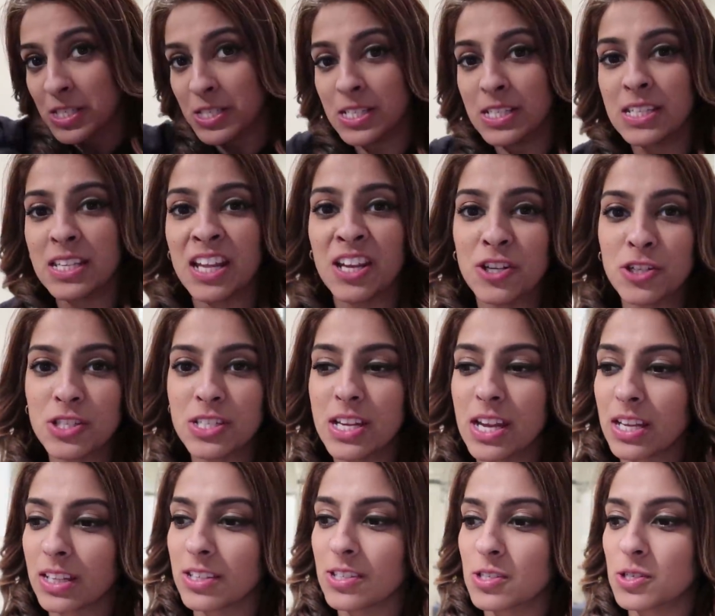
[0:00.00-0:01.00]
just decided to
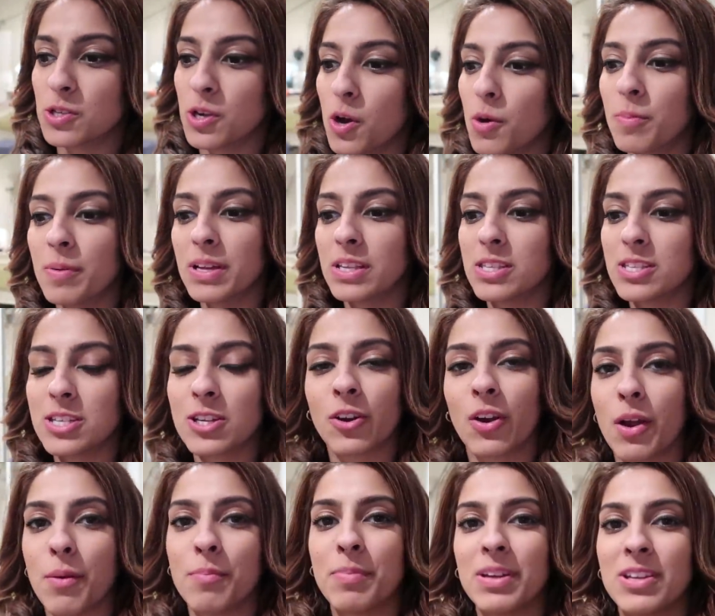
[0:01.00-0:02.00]
take this dope
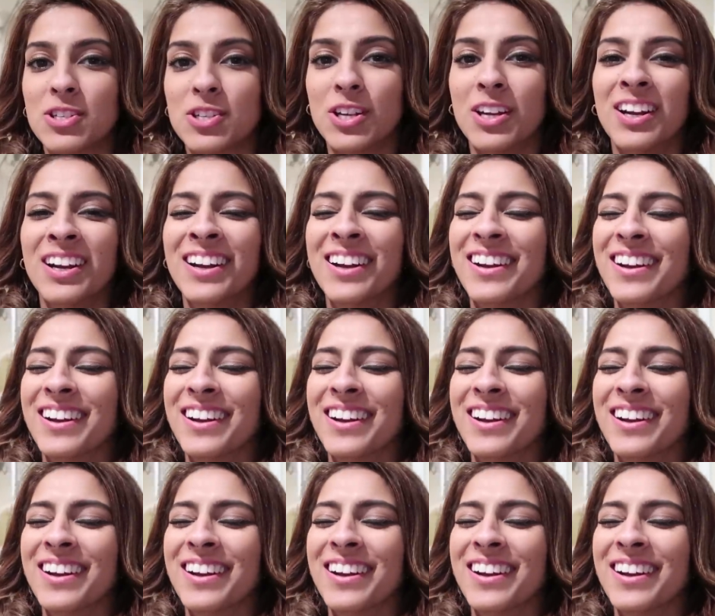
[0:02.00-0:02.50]
Instagram picture